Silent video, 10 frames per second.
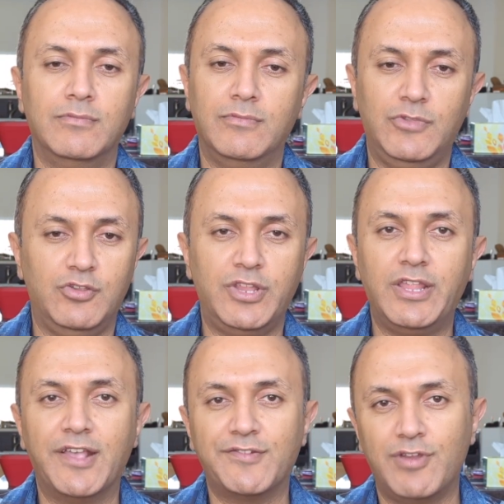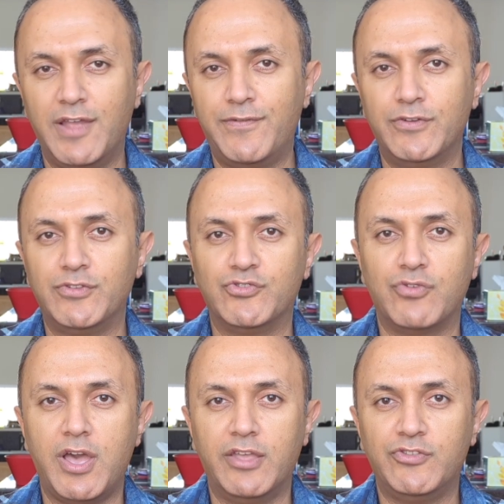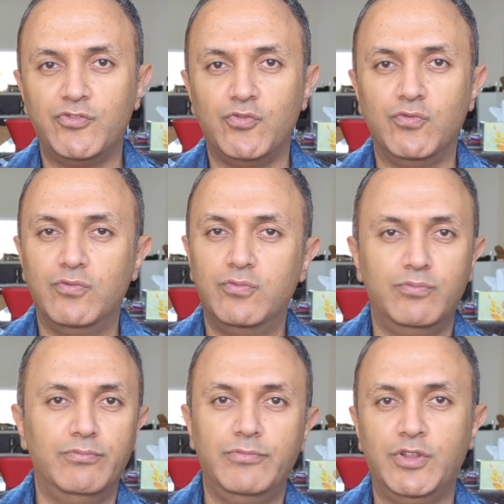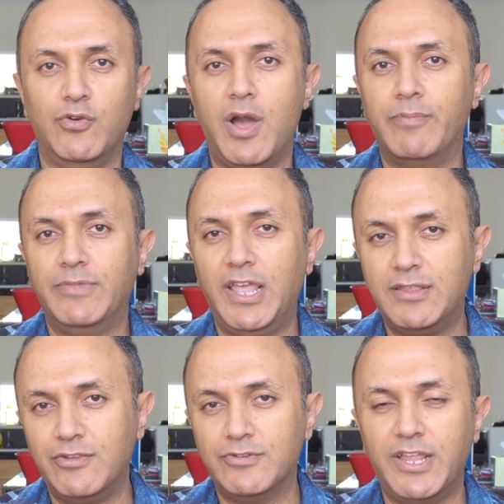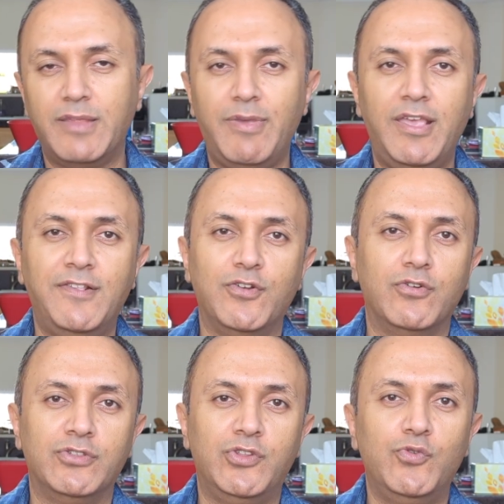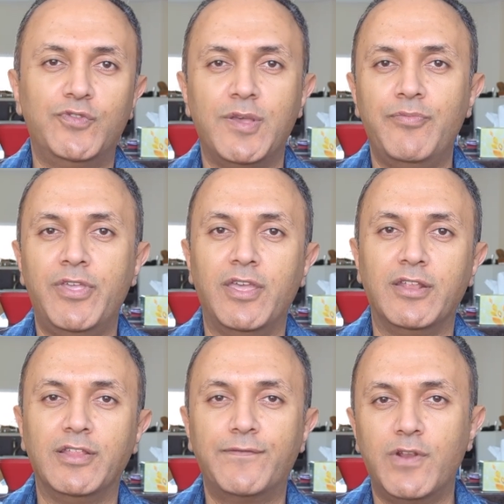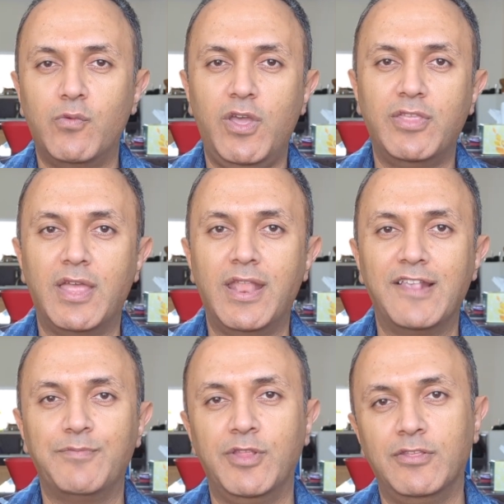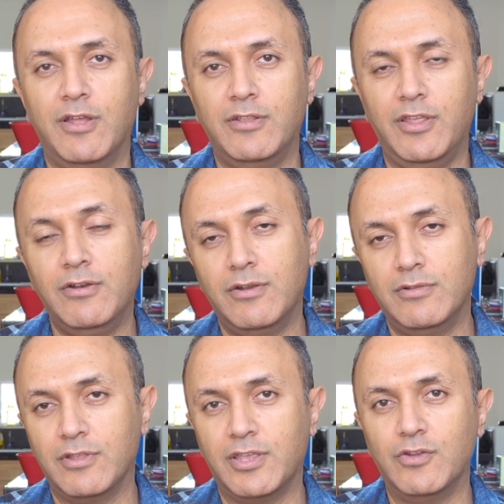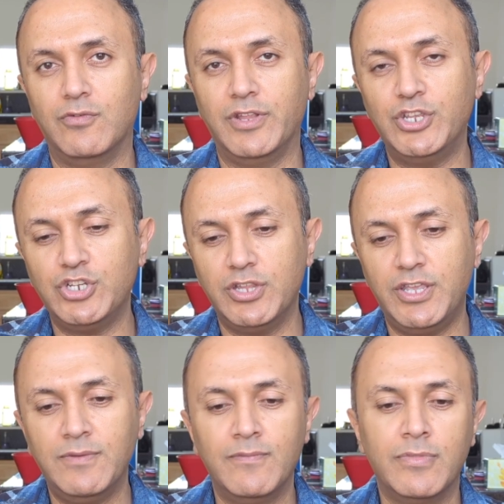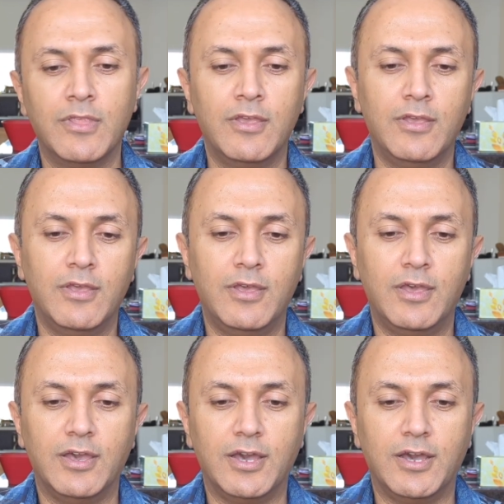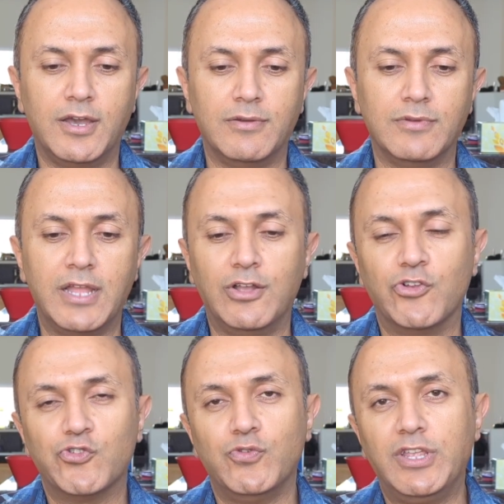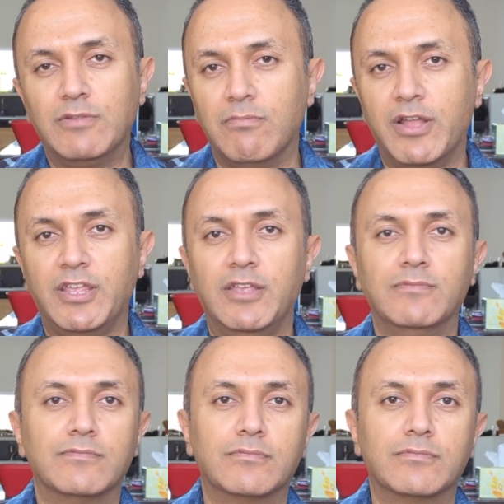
You need extra effort to try to update your database or do something in a different way than has been done initially. And you also need money.